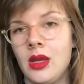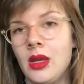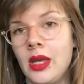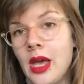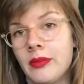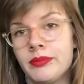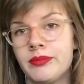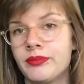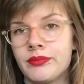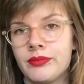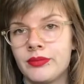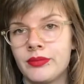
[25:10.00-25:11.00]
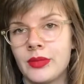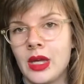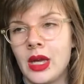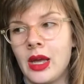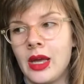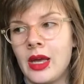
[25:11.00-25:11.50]

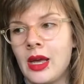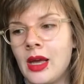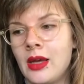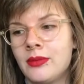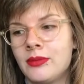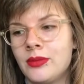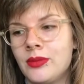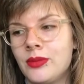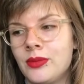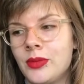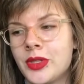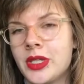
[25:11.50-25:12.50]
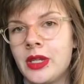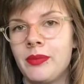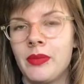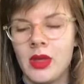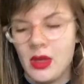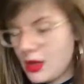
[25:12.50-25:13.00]
yeah, we'll see.
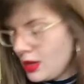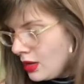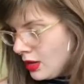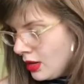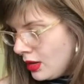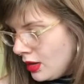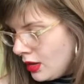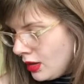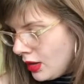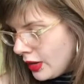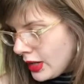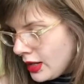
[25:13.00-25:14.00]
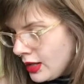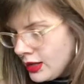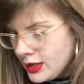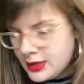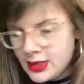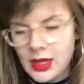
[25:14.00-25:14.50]
Okay,
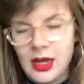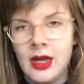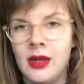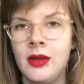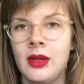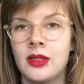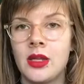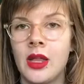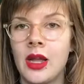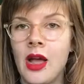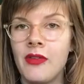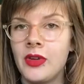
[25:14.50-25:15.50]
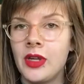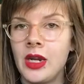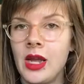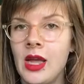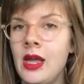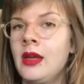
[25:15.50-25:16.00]
that's all I got for you
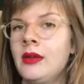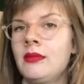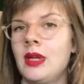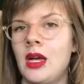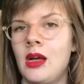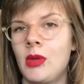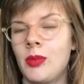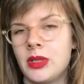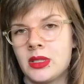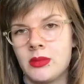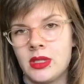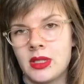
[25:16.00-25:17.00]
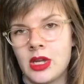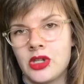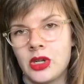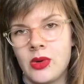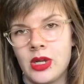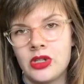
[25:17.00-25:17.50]
today. I'll put some
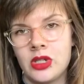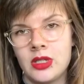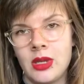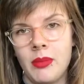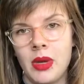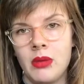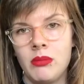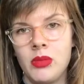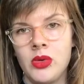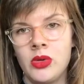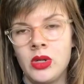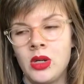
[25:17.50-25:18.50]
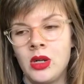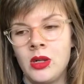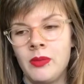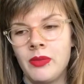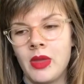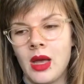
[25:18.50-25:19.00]
discussion questions up on
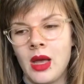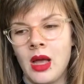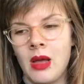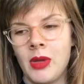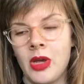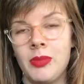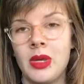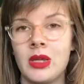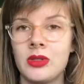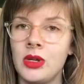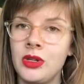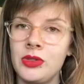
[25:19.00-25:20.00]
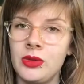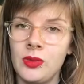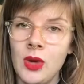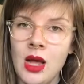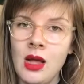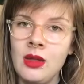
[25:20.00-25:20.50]
Moodle. I hope you guys are all doing
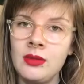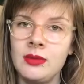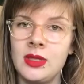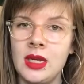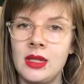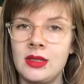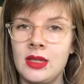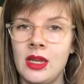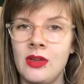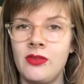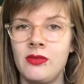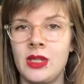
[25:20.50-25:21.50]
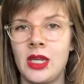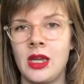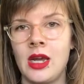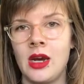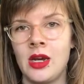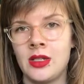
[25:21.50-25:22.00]
well, staying safe, taking
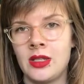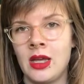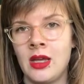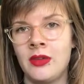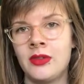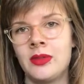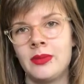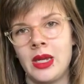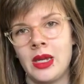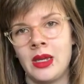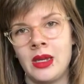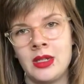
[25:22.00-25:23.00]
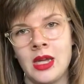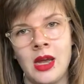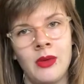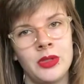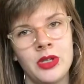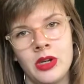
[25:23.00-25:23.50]
care of yourselves, and I
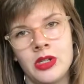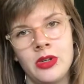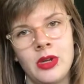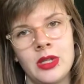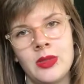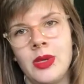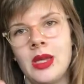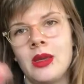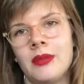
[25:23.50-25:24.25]
will talk to you next week.